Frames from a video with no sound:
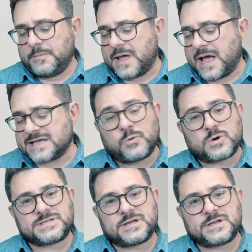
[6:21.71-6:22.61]
um, as
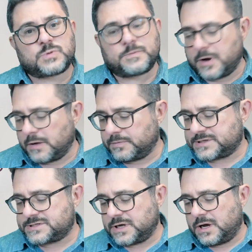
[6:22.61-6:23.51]
more studies were
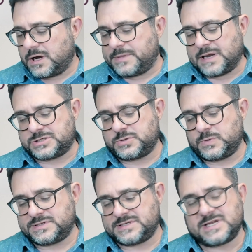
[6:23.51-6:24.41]
published um, and not
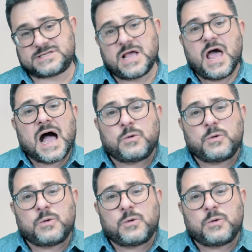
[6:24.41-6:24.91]
showing success,